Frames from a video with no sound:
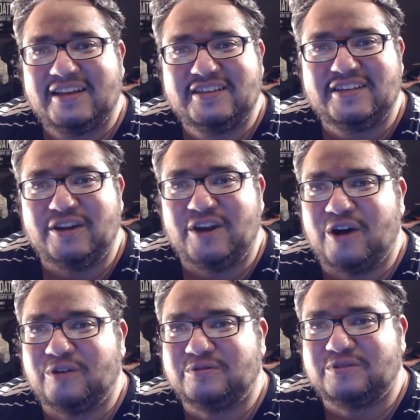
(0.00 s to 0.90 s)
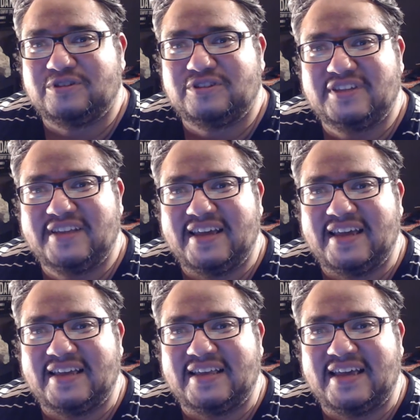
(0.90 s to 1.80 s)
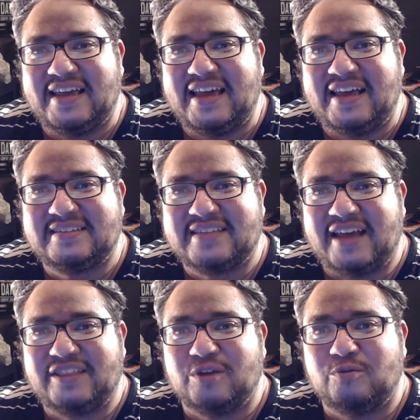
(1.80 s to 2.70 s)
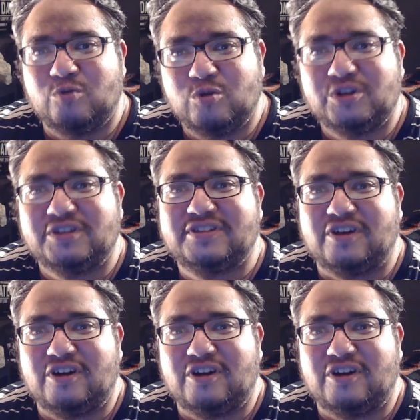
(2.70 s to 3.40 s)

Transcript: you know, it's like the rules